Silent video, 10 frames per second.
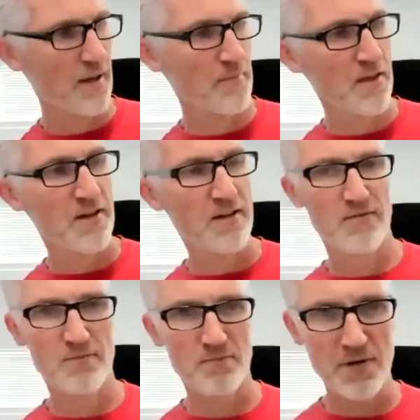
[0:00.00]
it,
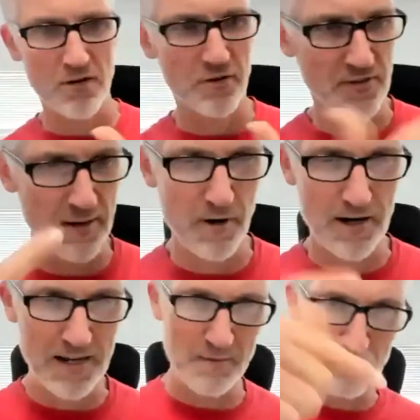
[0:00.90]
Peter's name
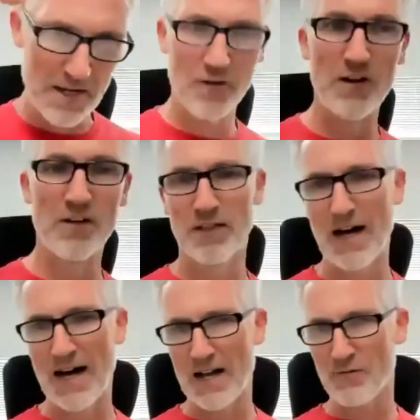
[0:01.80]
on it, and Peter is
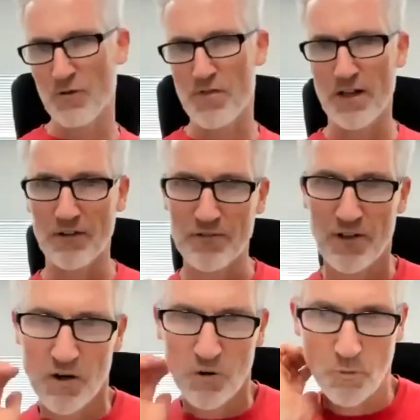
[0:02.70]
live with us
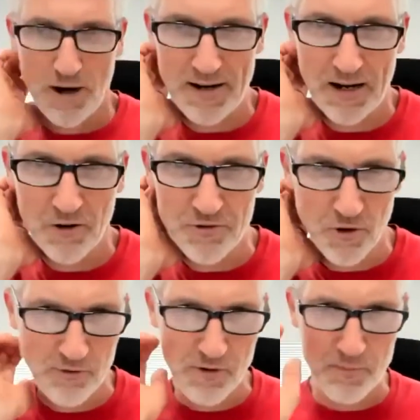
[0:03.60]
right now. So
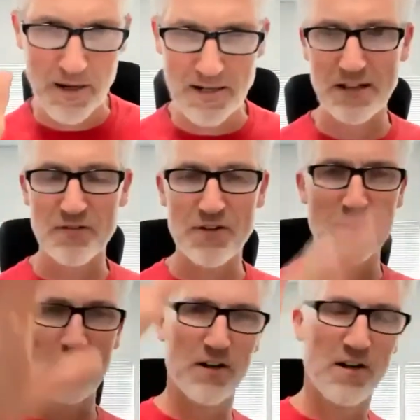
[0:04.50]
everybody that's
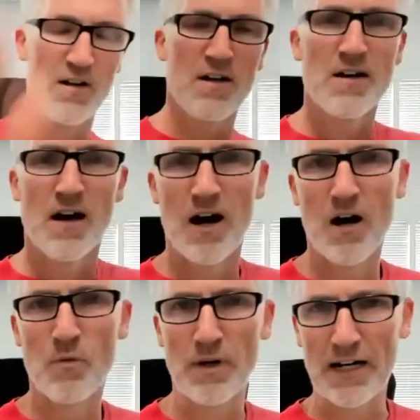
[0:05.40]
here,
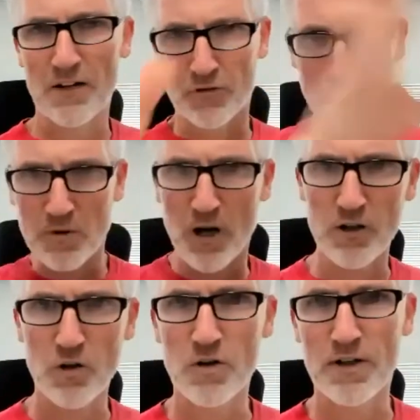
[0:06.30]
uh, we got a Zoom call
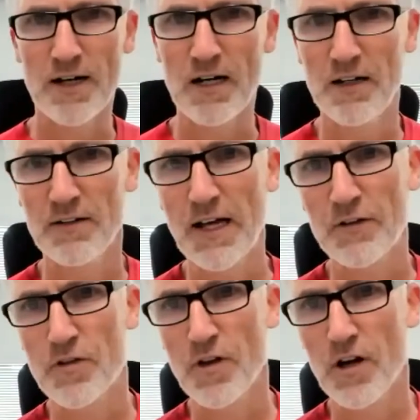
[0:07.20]
going on.
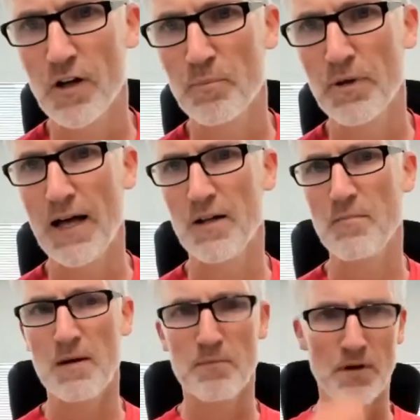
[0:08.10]
That's with all our platinum
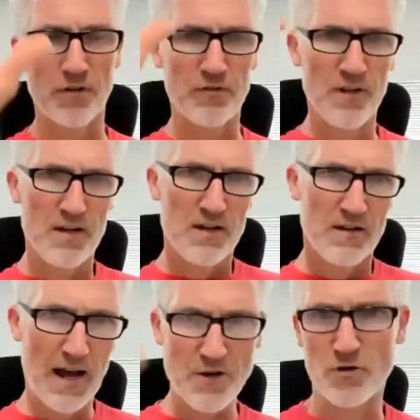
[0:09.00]
members
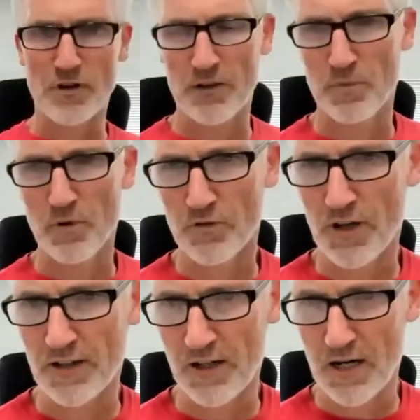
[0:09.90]
at
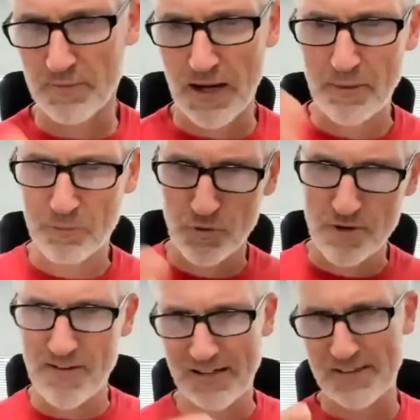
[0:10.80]
ukelikethepros.com. Absolutely
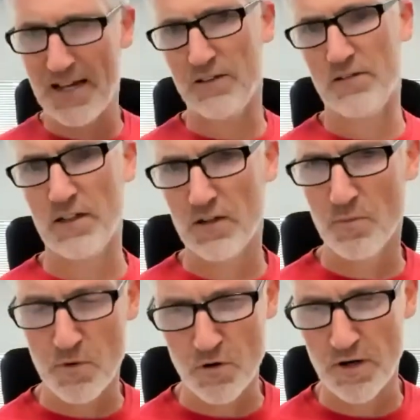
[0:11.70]
fantastic
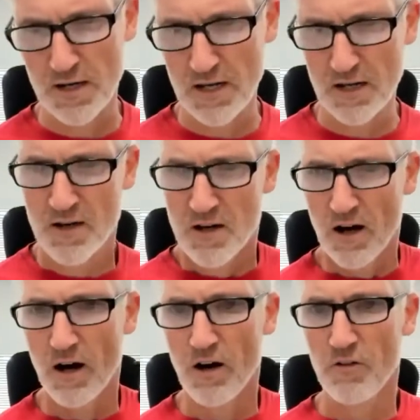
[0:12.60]
community
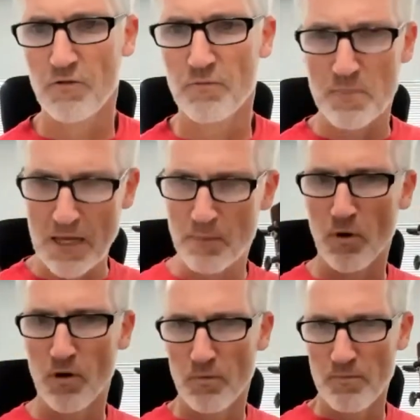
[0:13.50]
of
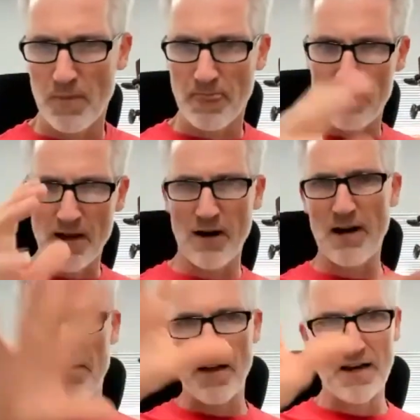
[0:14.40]
people there.
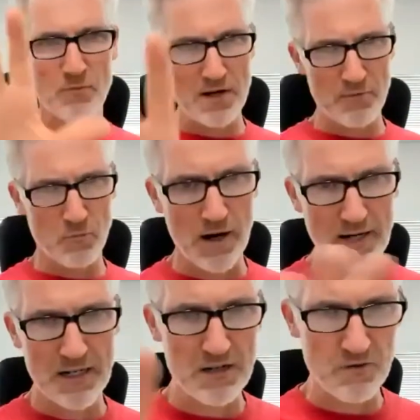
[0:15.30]
And then we
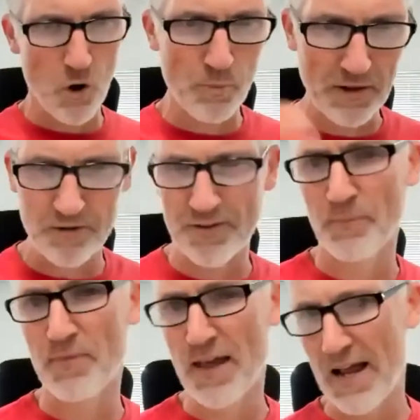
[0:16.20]
wanted to open this
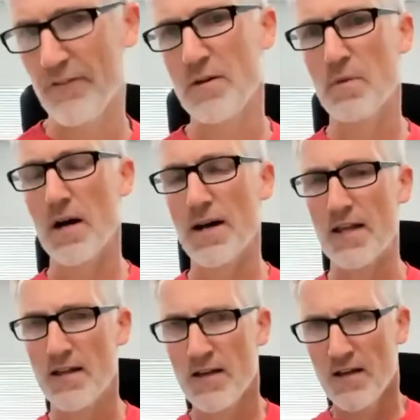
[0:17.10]
up to
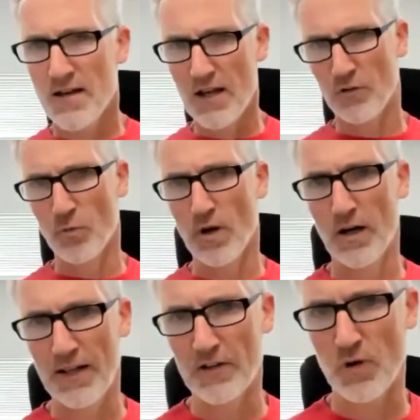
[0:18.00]
everybody as well.
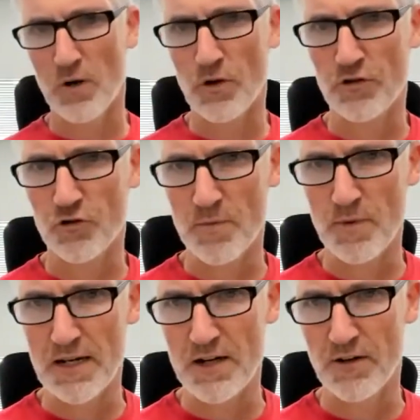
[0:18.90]
And that's why we're
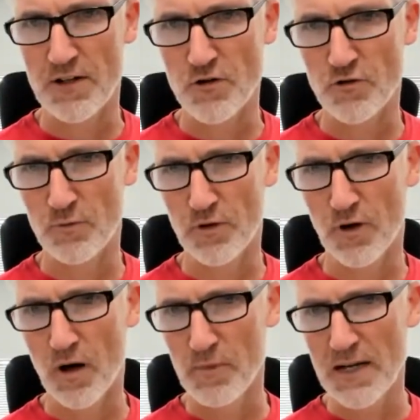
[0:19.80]
streaming it here to YouTube. So,
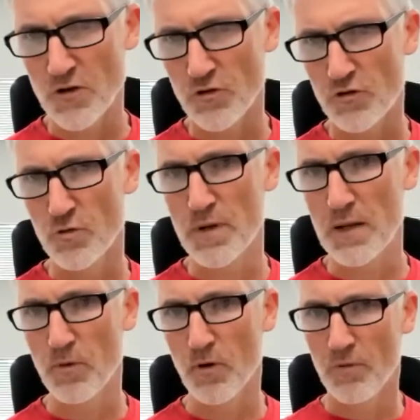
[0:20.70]
all my YouTube
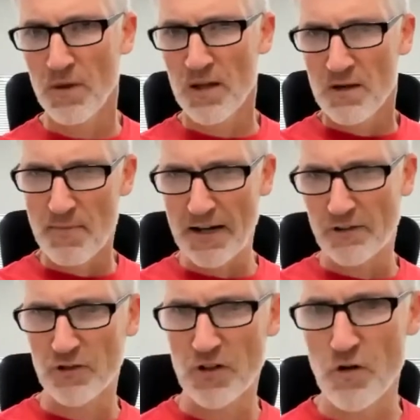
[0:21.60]
people, make
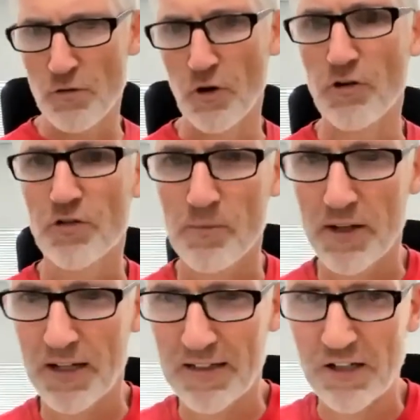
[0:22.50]
sure you throw
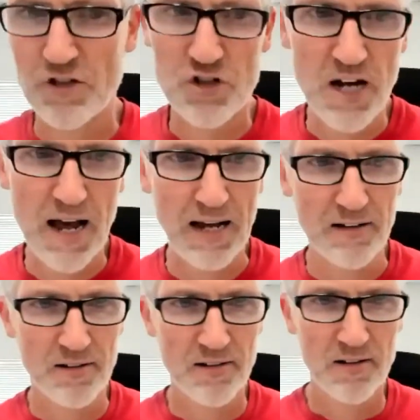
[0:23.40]
something in the chat